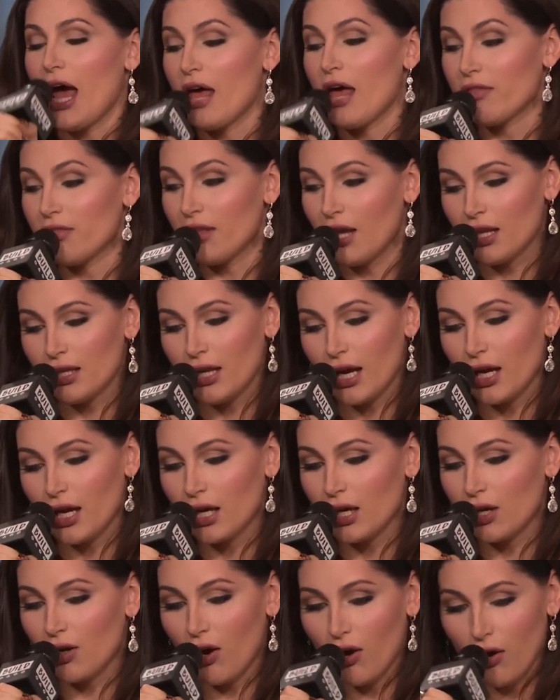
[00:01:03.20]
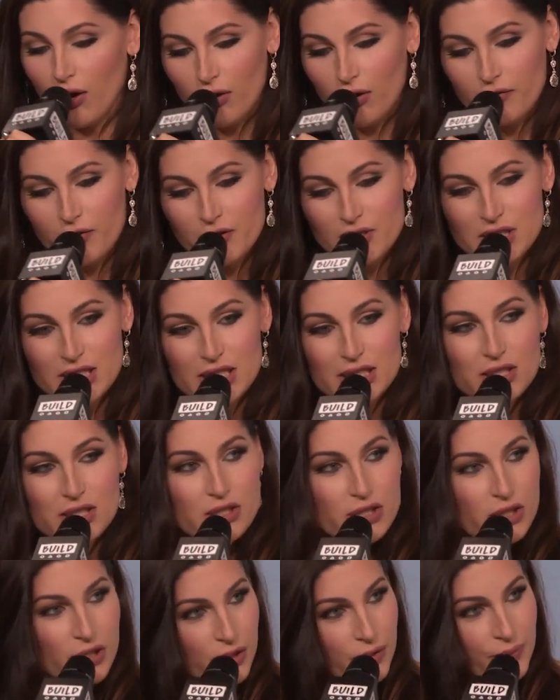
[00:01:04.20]
And then I got a call for season
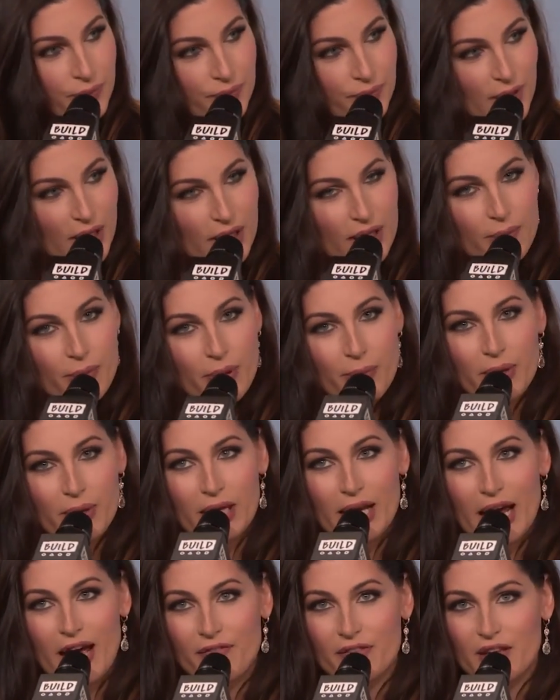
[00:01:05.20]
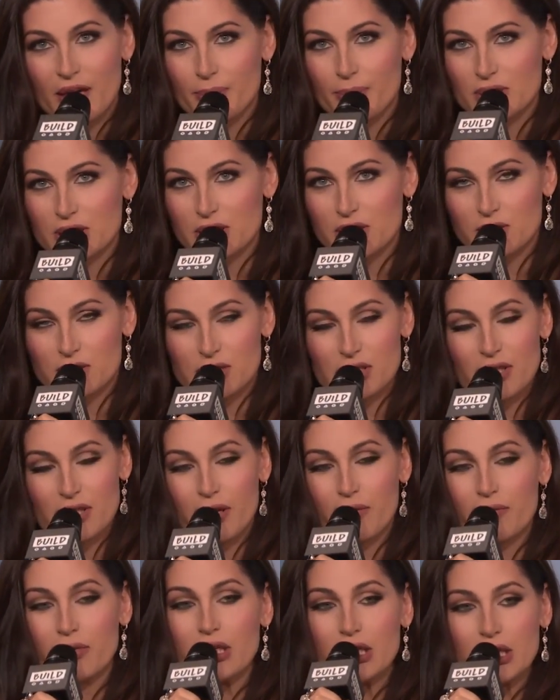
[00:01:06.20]
two, and they put me in half the episodes. So
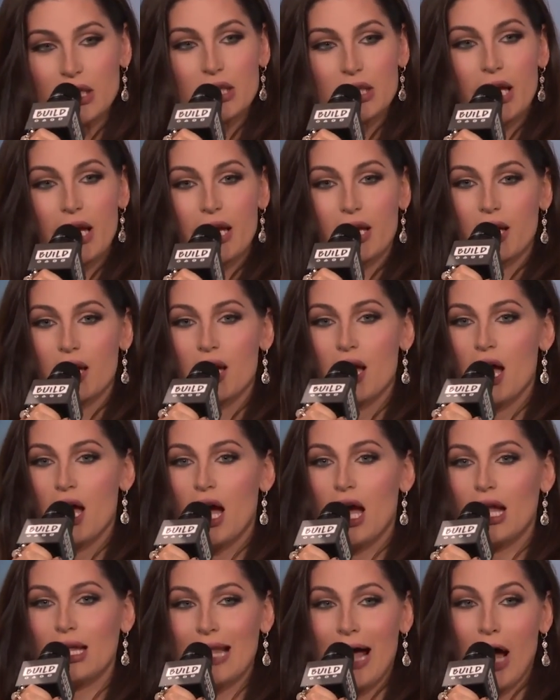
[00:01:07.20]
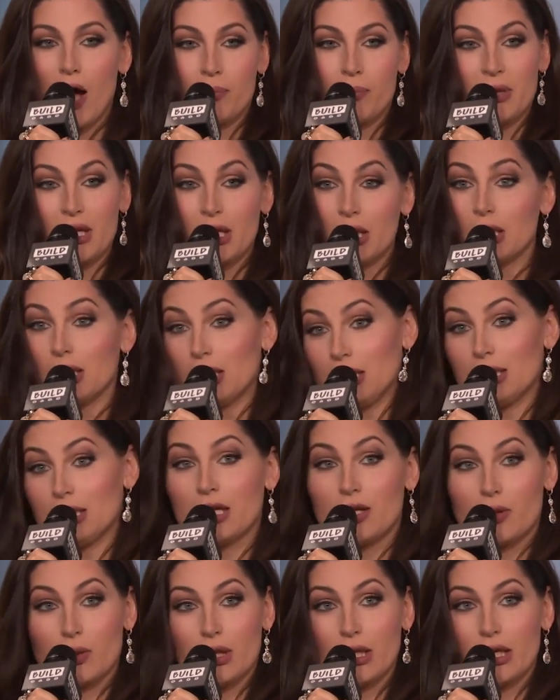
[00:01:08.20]
that really like allowed me to
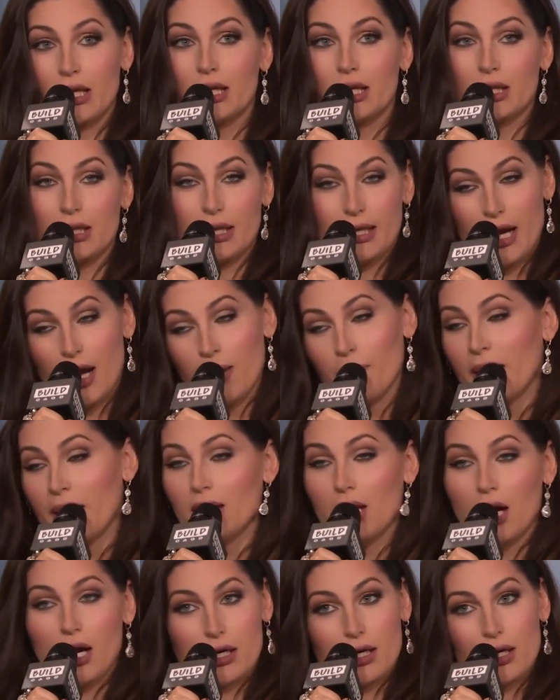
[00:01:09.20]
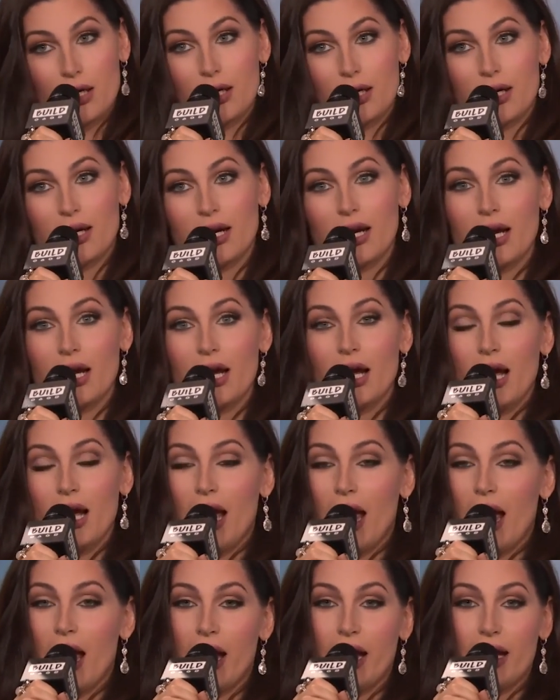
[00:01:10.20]
literally clean out my locker
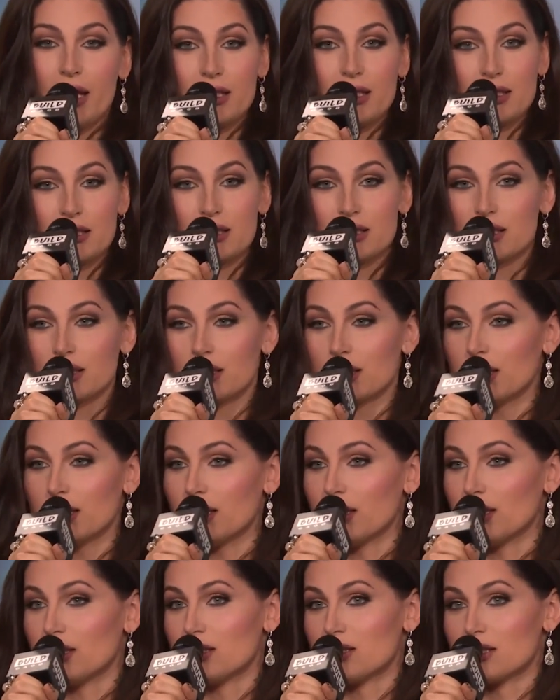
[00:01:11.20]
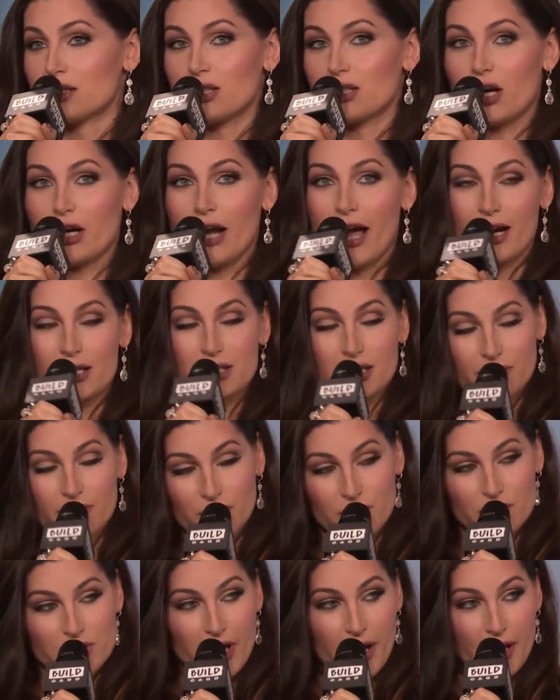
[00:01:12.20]
and start acting
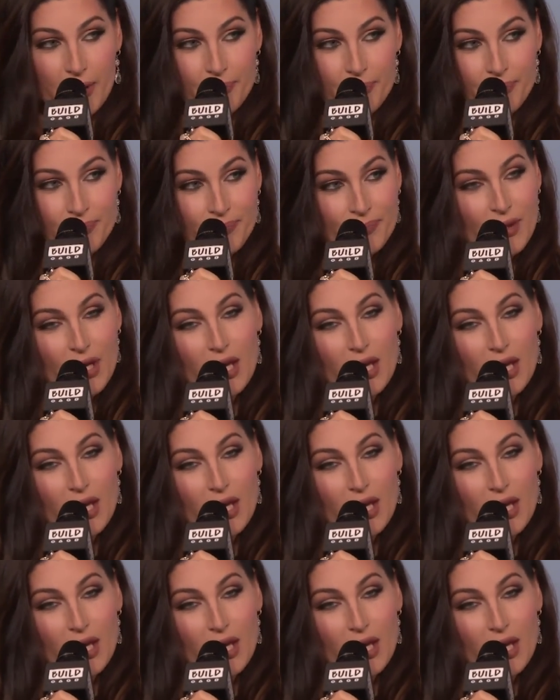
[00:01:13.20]
full time.